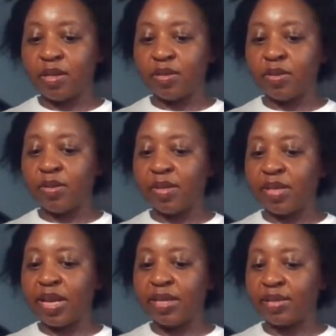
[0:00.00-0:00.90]
So
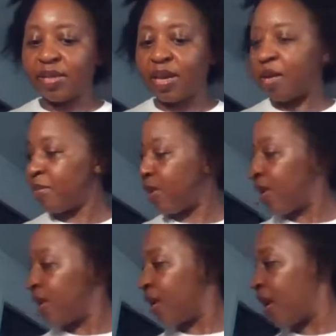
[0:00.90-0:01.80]
the next time
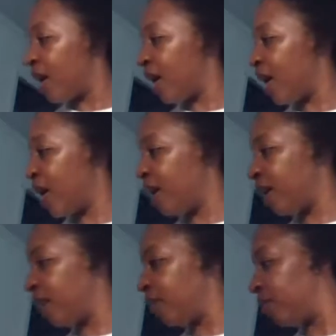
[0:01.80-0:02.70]

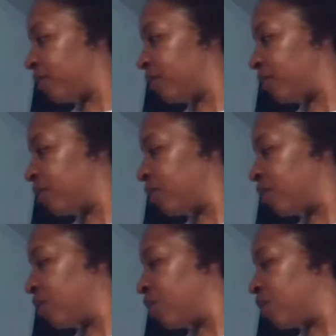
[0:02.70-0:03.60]
I
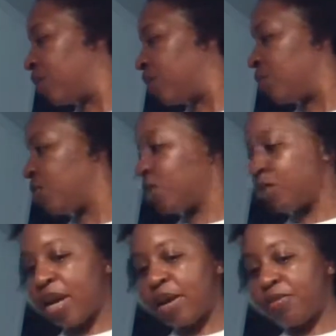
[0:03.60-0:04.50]

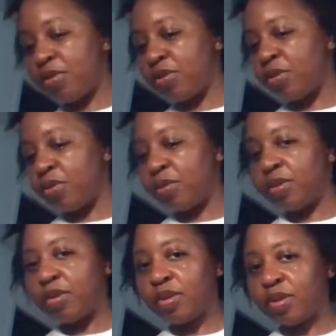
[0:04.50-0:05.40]
won't have to
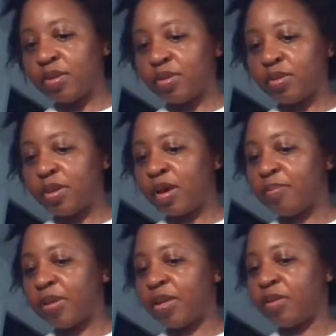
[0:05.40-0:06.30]

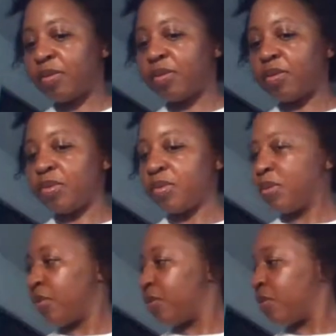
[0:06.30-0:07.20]
stop and
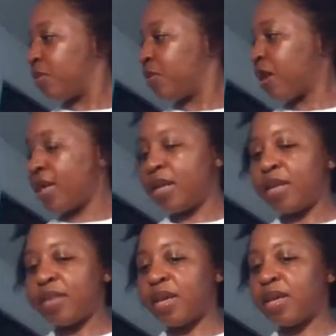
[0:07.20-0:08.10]
write
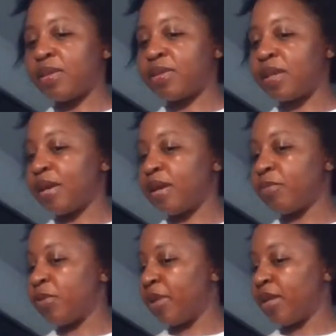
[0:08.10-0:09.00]
anything else like
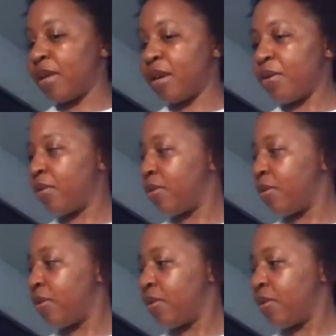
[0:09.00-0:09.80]
I'm doing now.